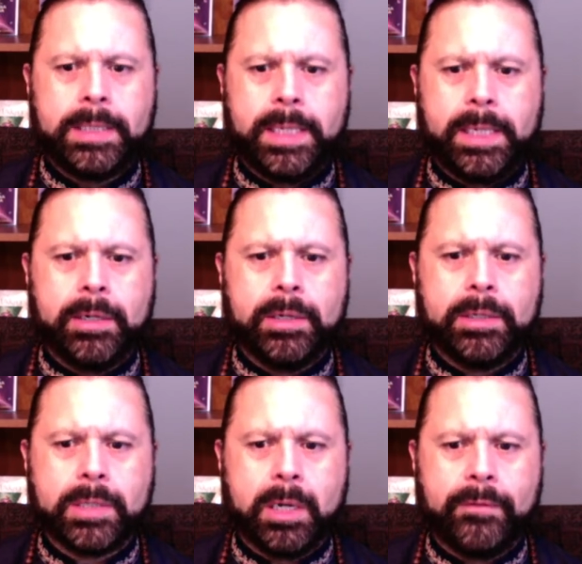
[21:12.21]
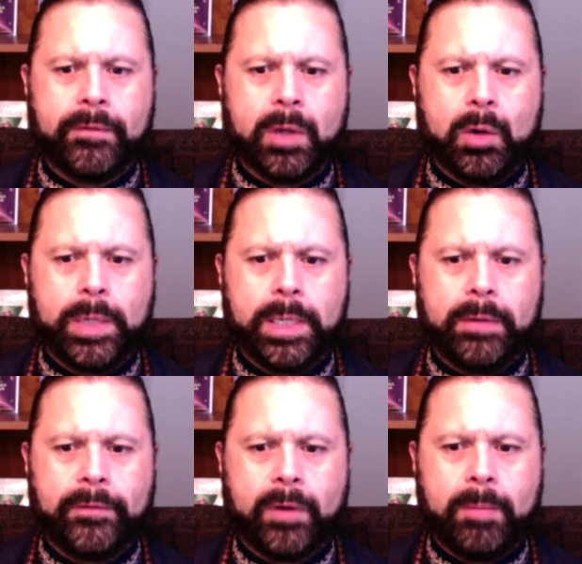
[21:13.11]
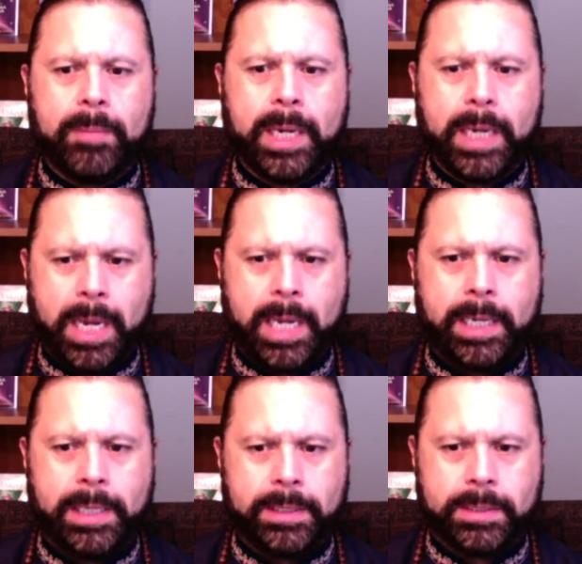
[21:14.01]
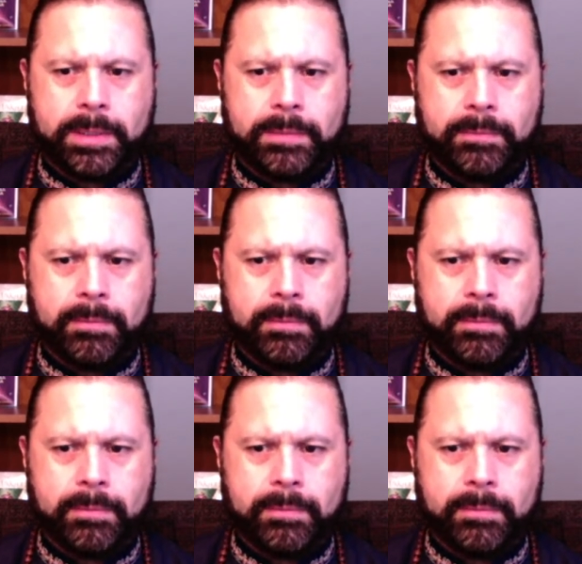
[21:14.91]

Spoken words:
Tears are flowing from my eyes